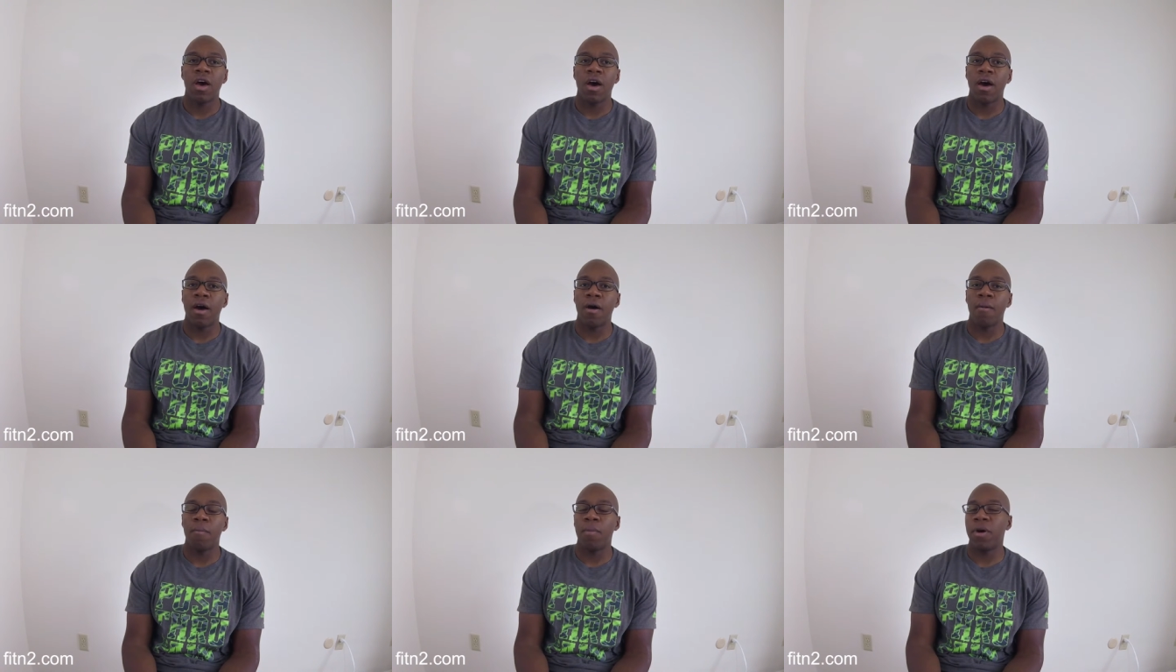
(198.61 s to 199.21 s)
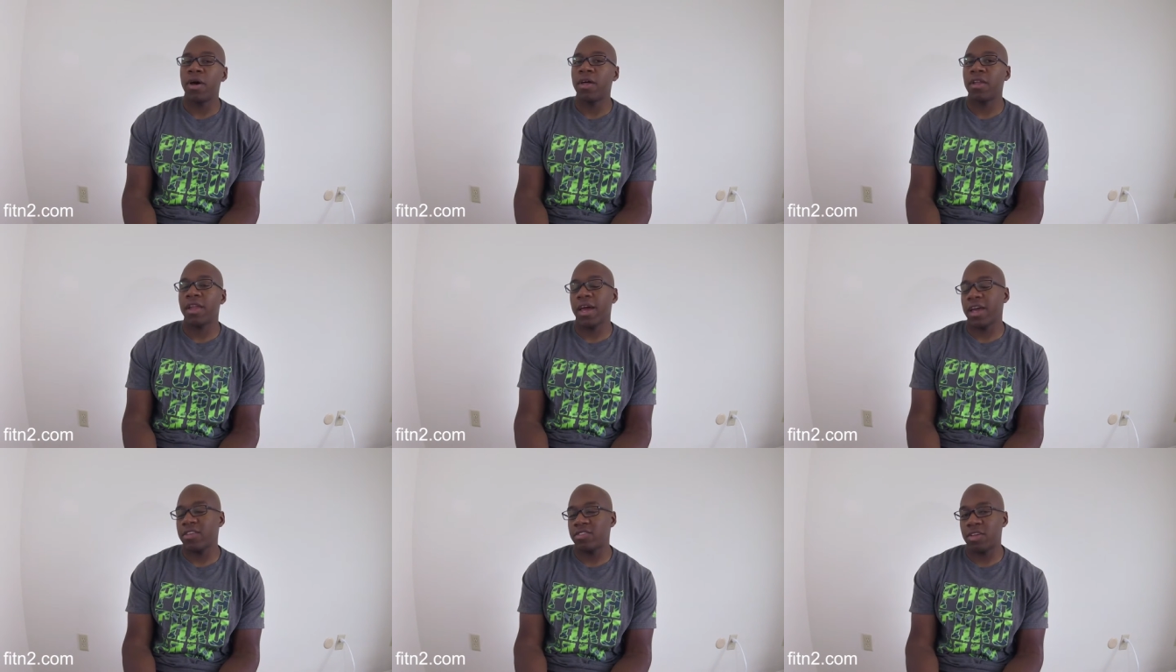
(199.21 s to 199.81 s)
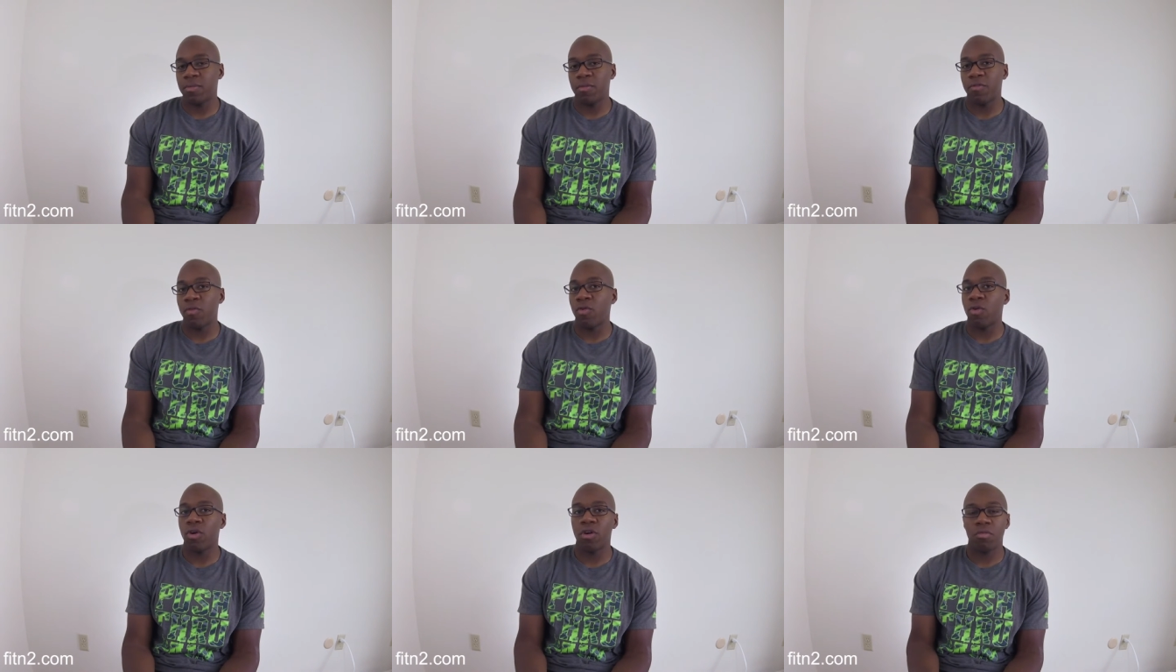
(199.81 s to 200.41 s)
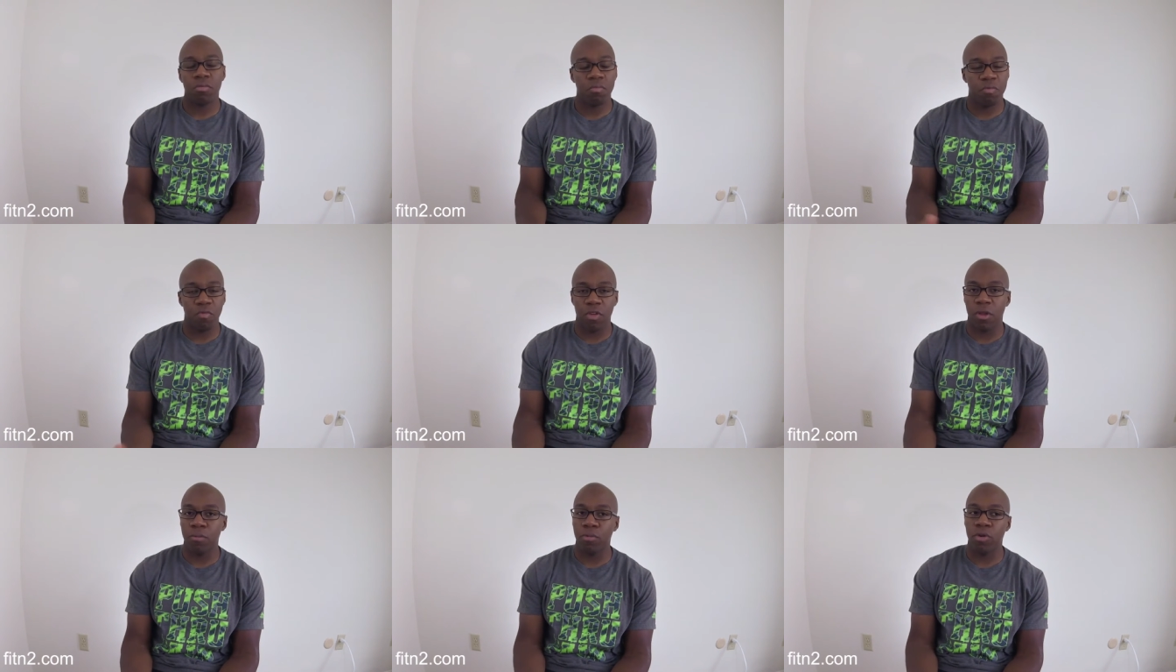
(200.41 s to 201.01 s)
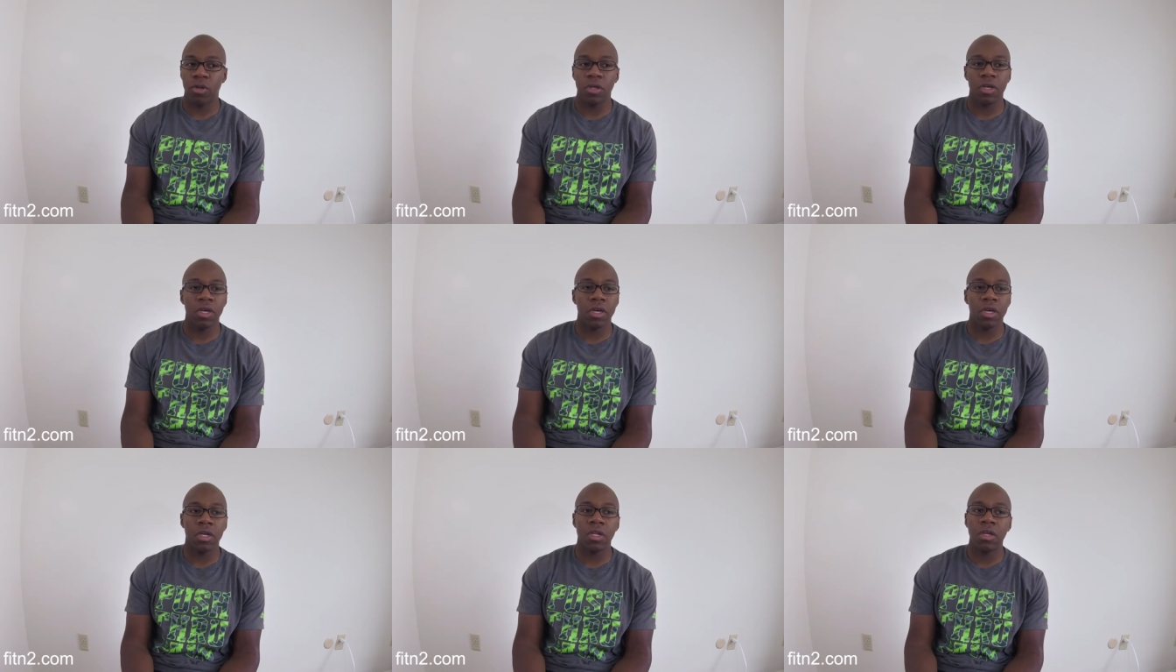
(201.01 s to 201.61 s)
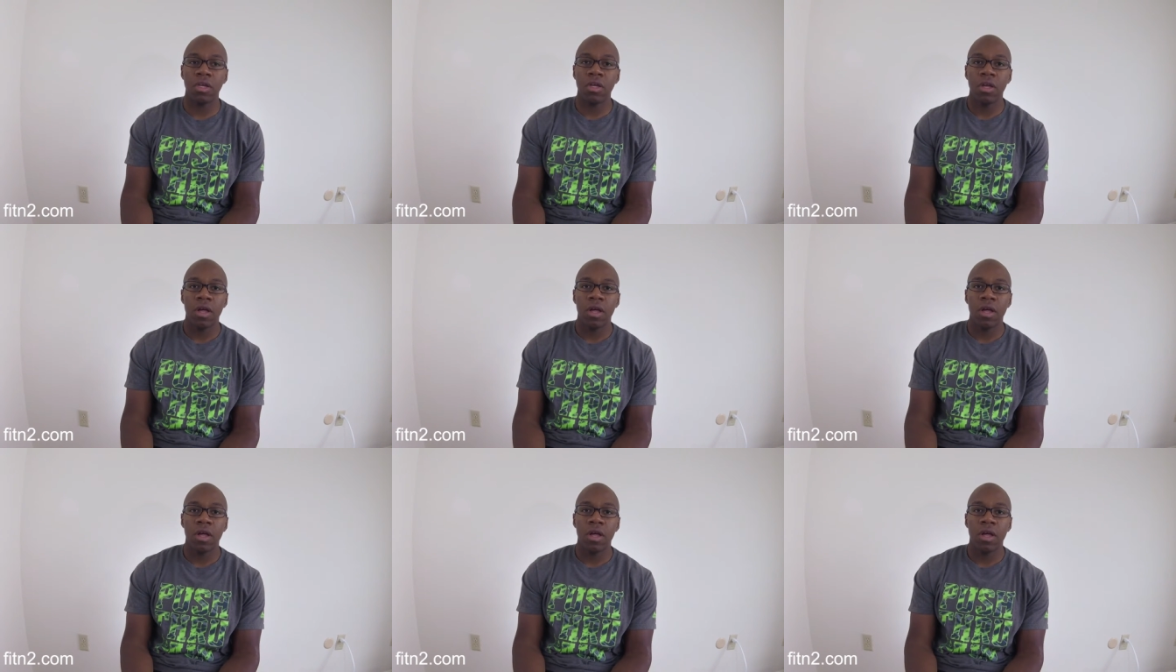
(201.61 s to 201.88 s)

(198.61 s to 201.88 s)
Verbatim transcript: Um, but like I said before, feeling pretty good.